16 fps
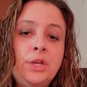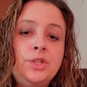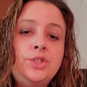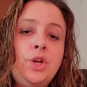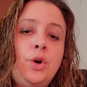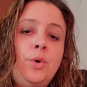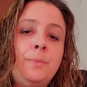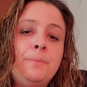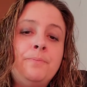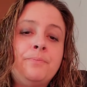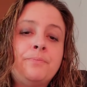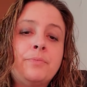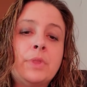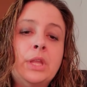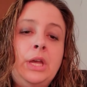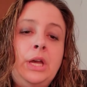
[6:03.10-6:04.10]
So
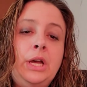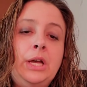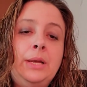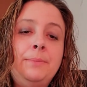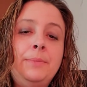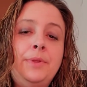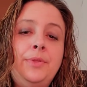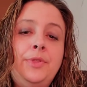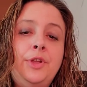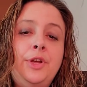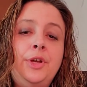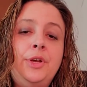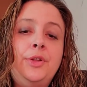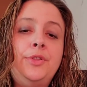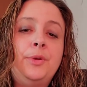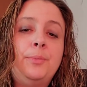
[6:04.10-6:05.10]

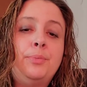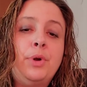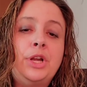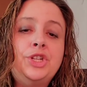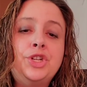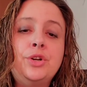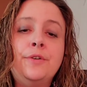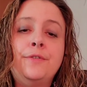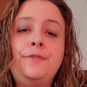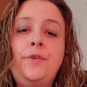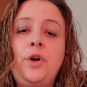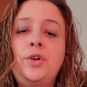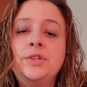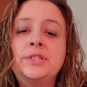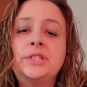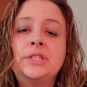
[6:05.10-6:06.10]
the pressure of
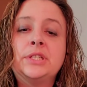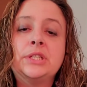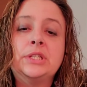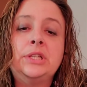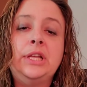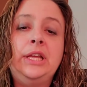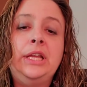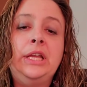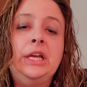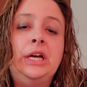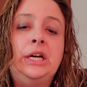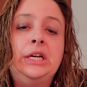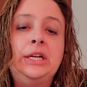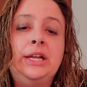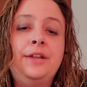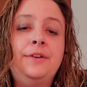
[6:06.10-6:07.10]
falsely
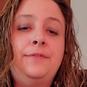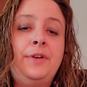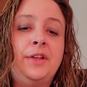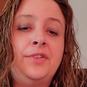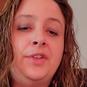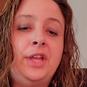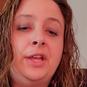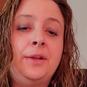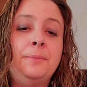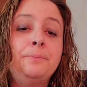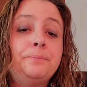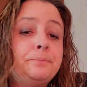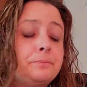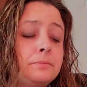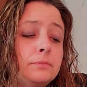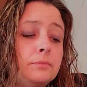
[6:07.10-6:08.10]
confessing
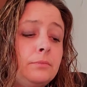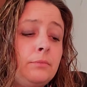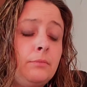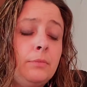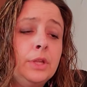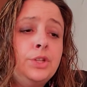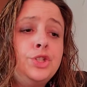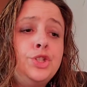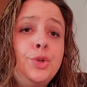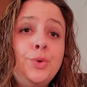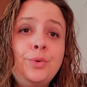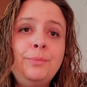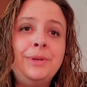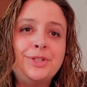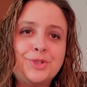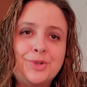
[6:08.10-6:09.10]
to
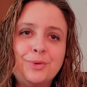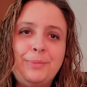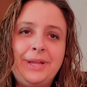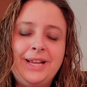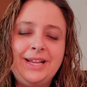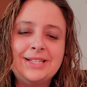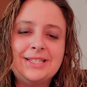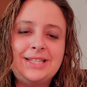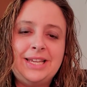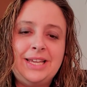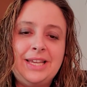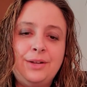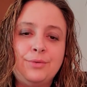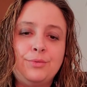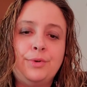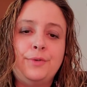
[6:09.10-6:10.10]
Mr. Big, as
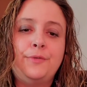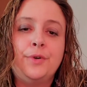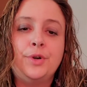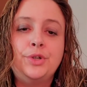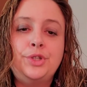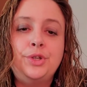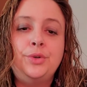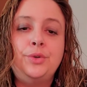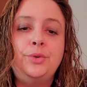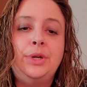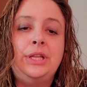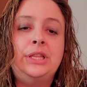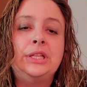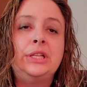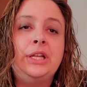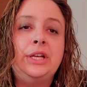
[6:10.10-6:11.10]
they refer to
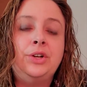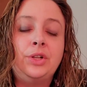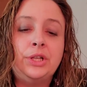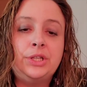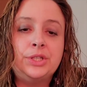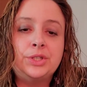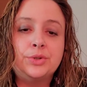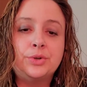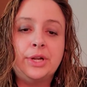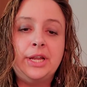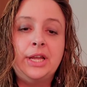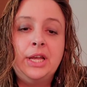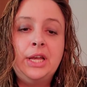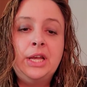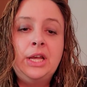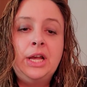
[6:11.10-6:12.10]
in the legal industry,
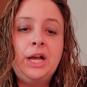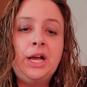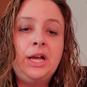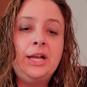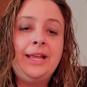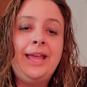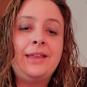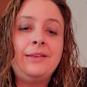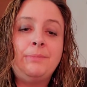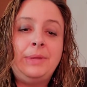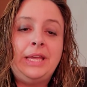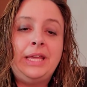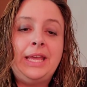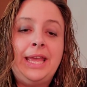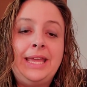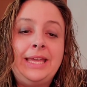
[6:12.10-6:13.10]
can
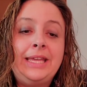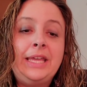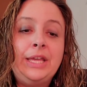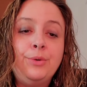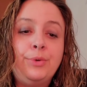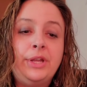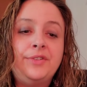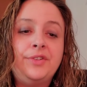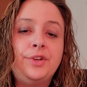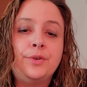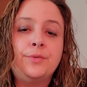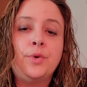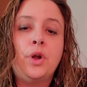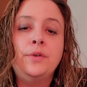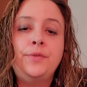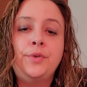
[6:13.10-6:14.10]
be a key reason of
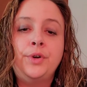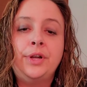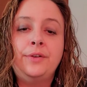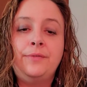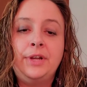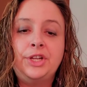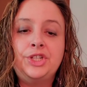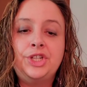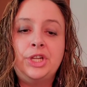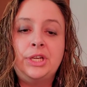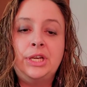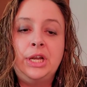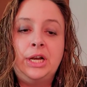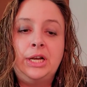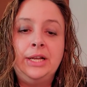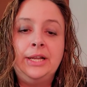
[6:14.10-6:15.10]
wrongful
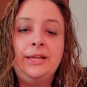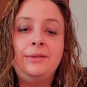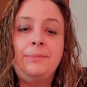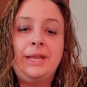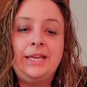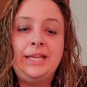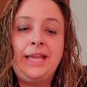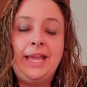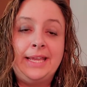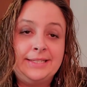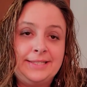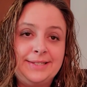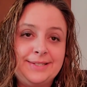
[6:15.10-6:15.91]
conviction in many cases.